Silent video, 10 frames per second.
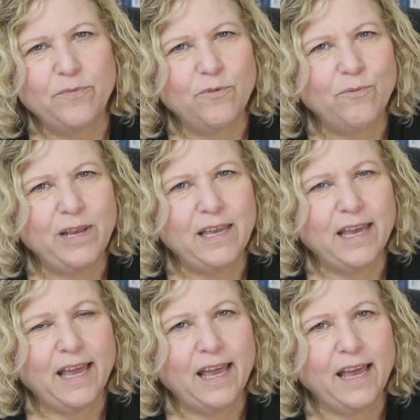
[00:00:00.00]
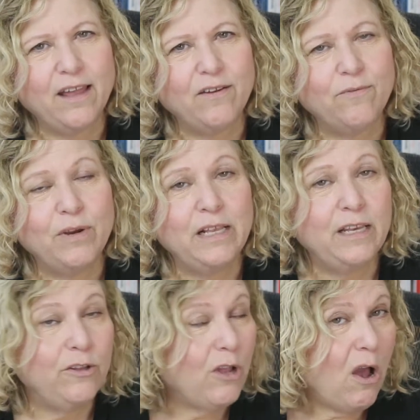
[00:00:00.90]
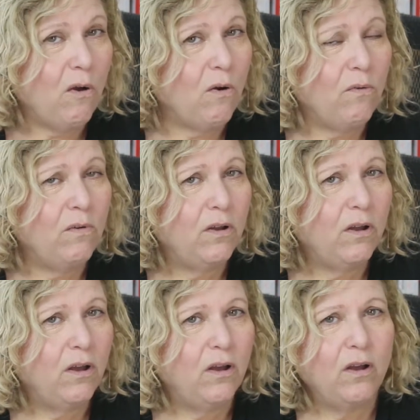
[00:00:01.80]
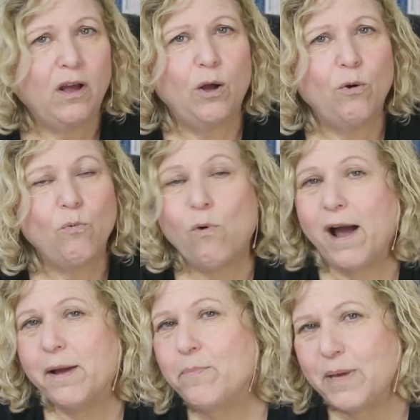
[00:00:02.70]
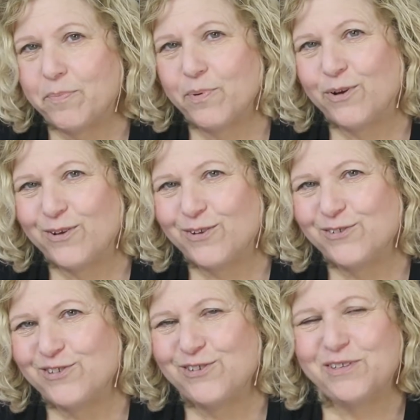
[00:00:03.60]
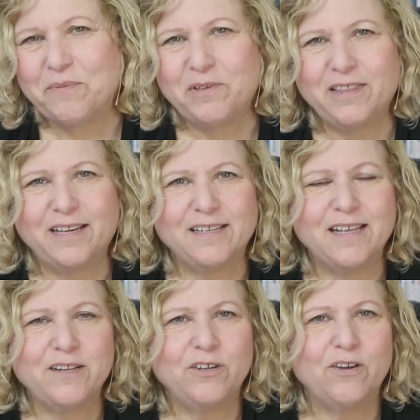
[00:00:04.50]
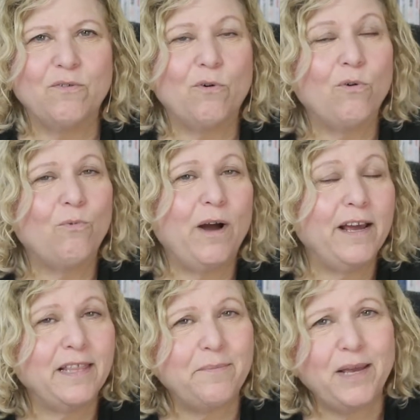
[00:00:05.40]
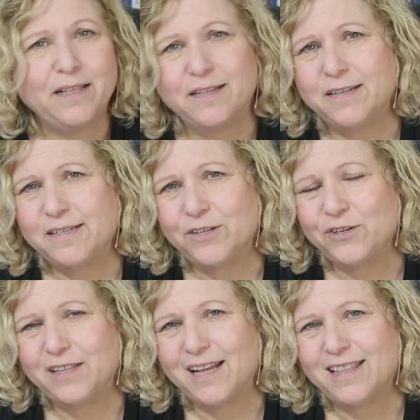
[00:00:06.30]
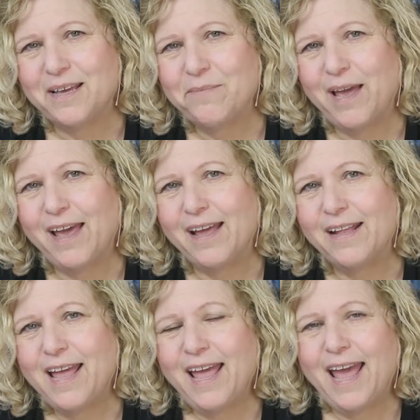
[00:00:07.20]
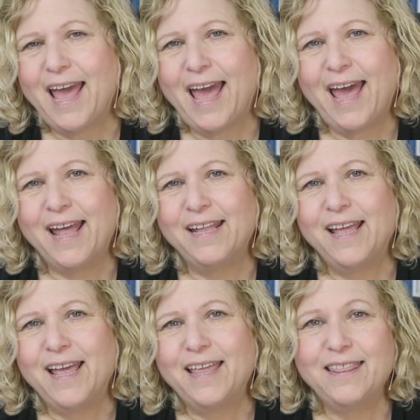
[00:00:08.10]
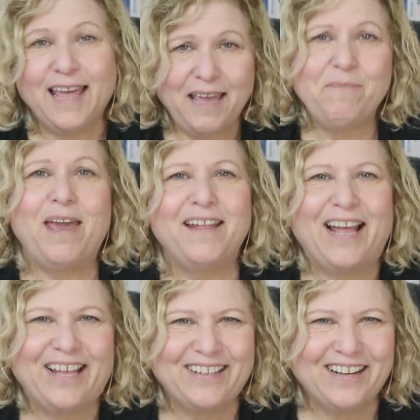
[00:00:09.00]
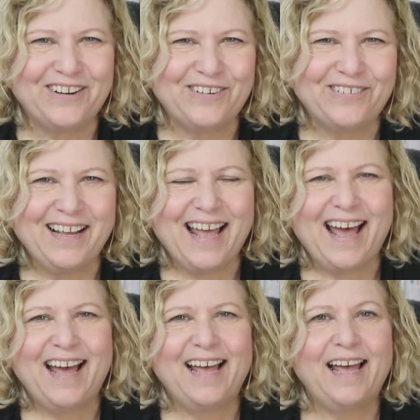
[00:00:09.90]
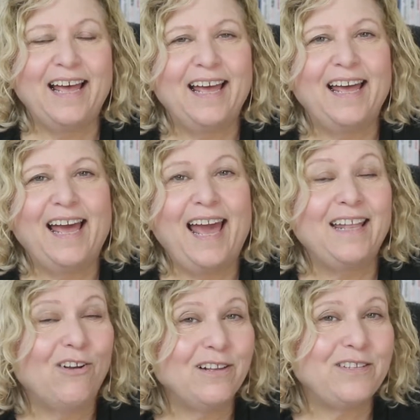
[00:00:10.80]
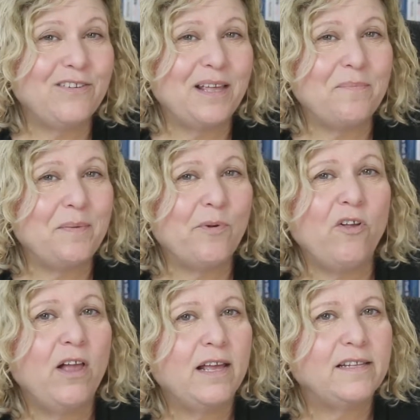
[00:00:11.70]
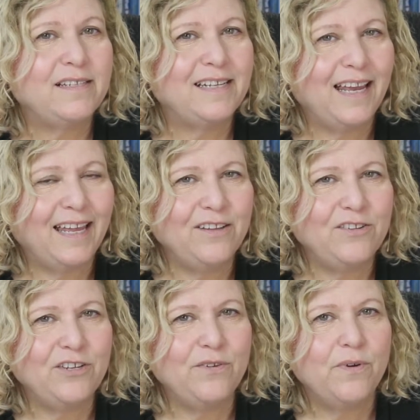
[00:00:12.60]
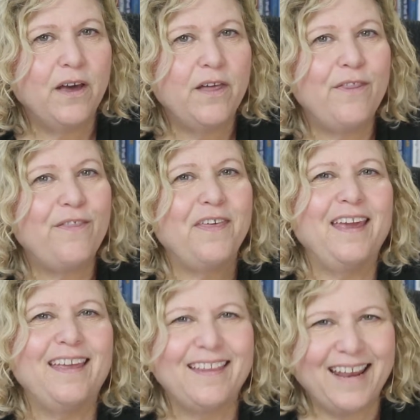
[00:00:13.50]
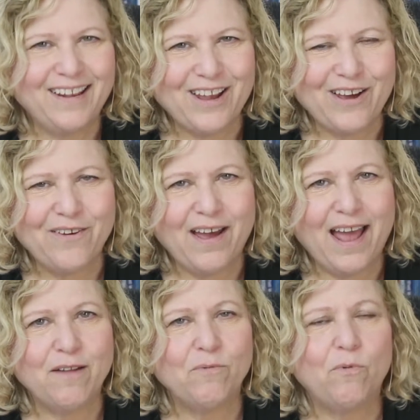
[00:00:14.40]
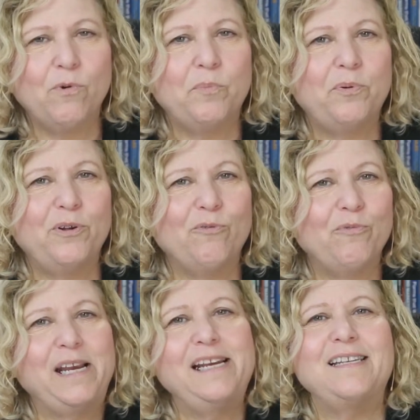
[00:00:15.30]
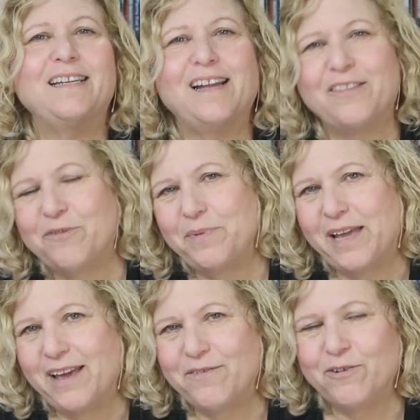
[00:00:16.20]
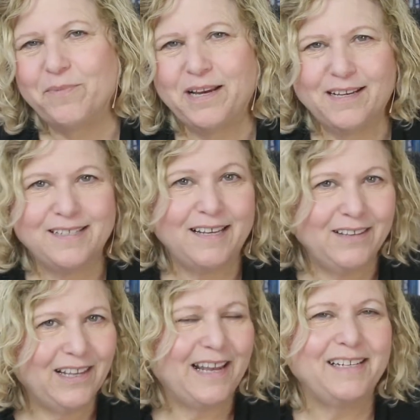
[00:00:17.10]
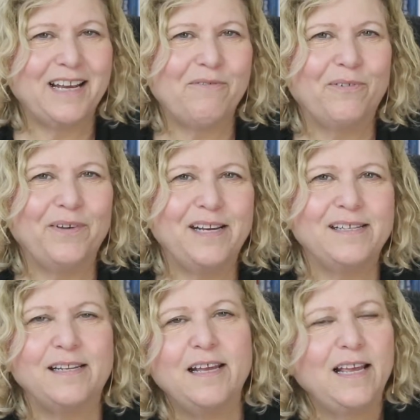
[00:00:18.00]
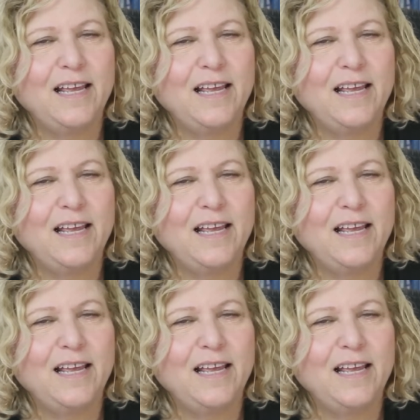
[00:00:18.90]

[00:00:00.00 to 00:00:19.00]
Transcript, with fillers: we can't really know why people do some of the things they do or why they made the decision that they made. And they may not know. And also that people tend to think they know and will put a reason on their behavior because they like to have a reason.